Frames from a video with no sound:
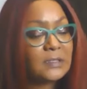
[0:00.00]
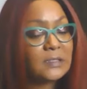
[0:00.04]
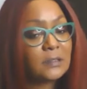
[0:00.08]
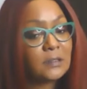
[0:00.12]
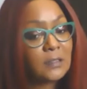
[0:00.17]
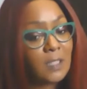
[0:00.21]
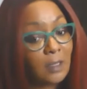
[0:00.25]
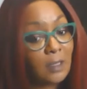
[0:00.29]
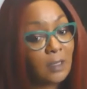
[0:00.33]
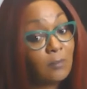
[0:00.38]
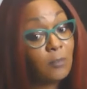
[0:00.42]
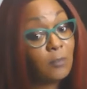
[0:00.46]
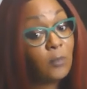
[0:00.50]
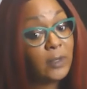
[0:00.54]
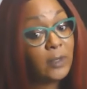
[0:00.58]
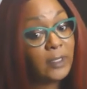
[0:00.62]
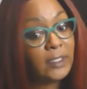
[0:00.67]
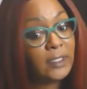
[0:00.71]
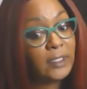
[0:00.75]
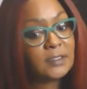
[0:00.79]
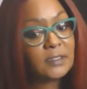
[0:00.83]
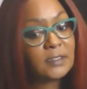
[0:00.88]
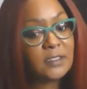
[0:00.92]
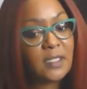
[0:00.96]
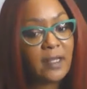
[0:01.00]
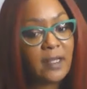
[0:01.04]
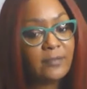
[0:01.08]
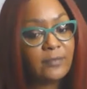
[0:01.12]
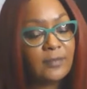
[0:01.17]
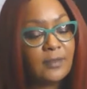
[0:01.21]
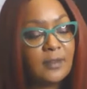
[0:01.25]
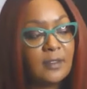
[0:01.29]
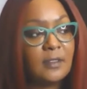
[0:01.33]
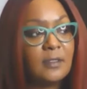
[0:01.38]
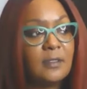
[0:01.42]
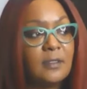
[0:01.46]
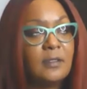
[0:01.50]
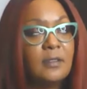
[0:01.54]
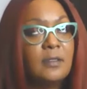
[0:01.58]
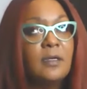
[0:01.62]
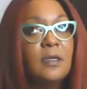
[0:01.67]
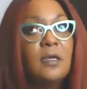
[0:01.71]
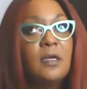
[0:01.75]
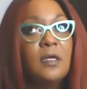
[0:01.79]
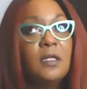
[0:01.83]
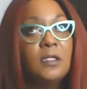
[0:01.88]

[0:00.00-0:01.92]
some ways, not the